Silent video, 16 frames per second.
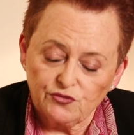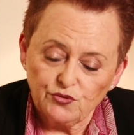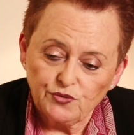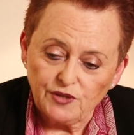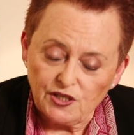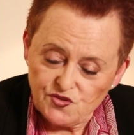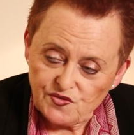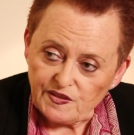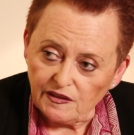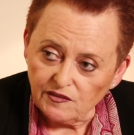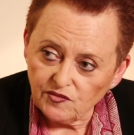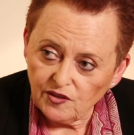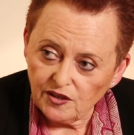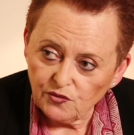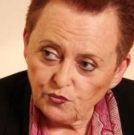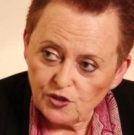
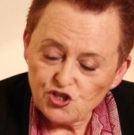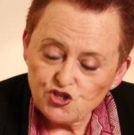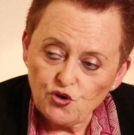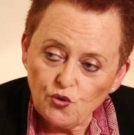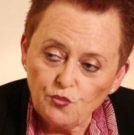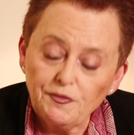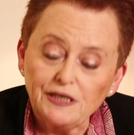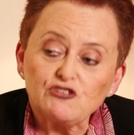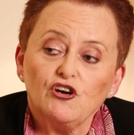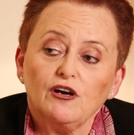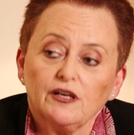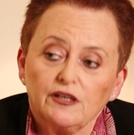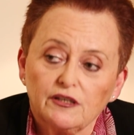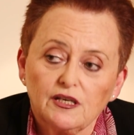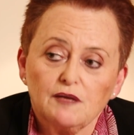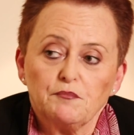2018, will show much
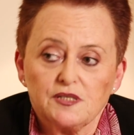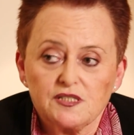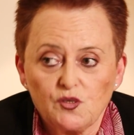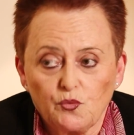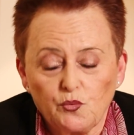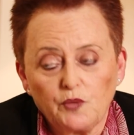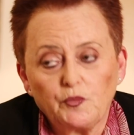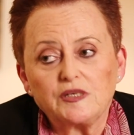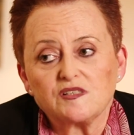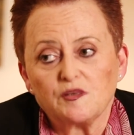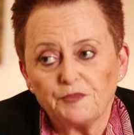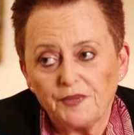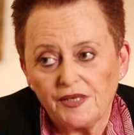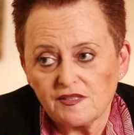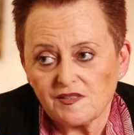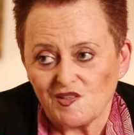higher numbers, so we will
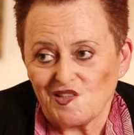surpass the